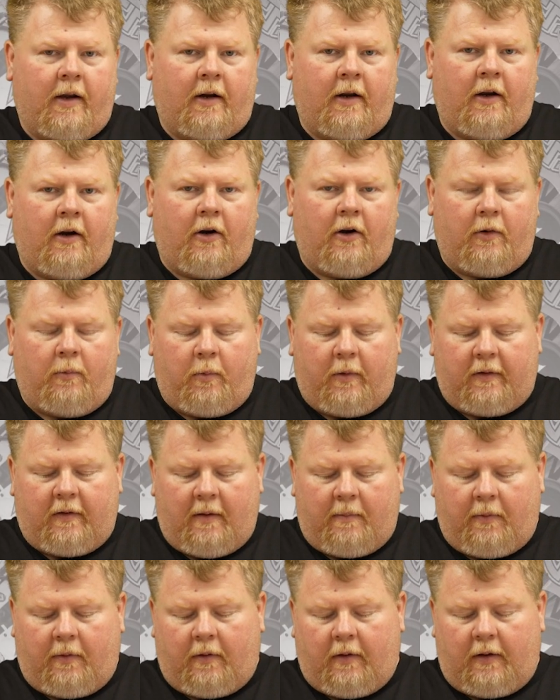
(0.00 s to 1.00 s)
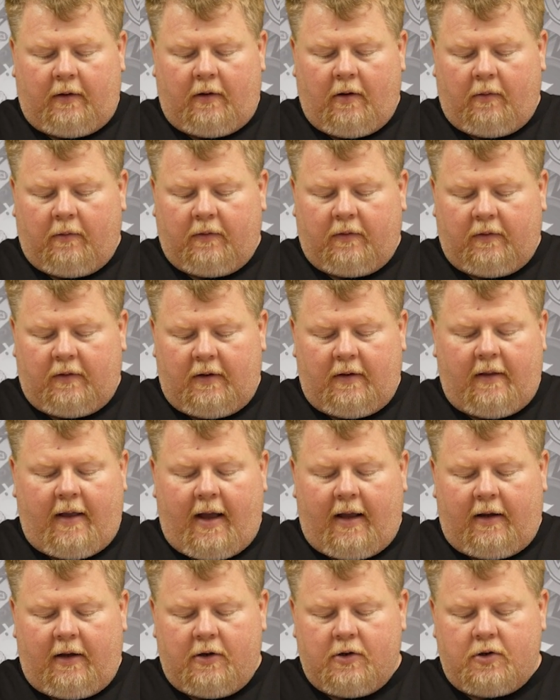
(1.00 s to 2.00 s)
in here, we typically don't see
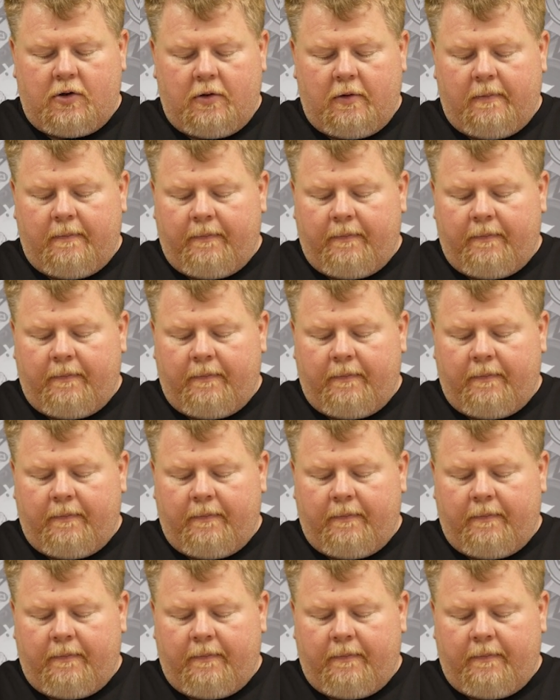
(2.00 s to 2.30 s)
that issue.